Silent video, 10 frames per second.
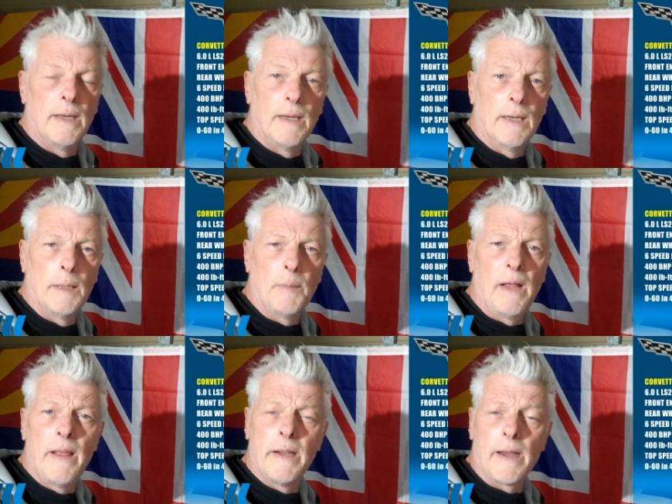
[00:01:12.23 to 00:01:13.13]
um,
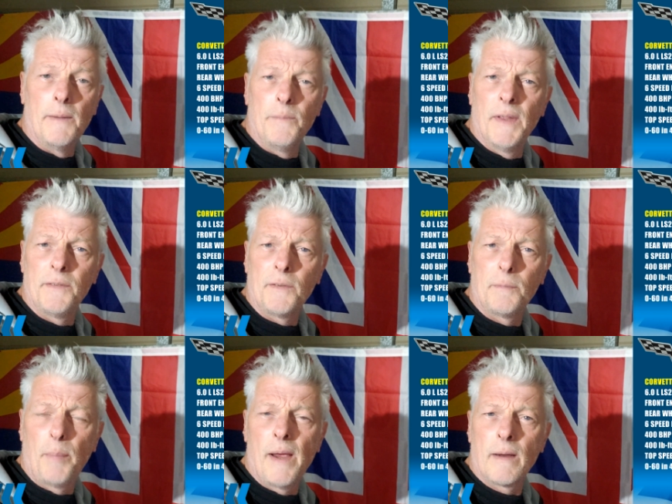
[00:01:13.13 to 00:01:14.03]
but there you go there's a
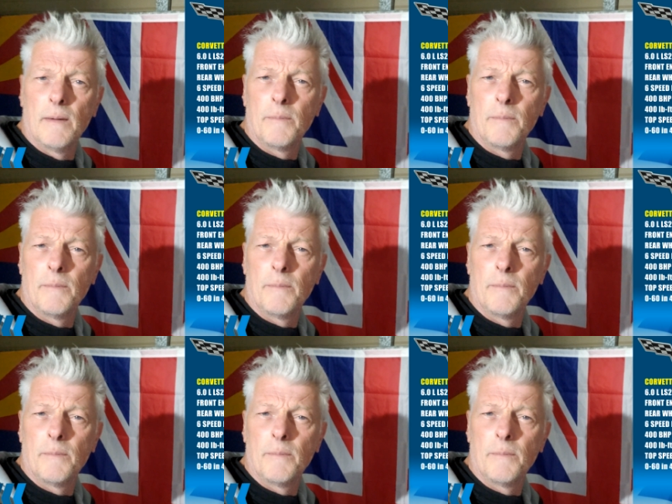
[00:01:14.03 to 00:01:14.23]
spec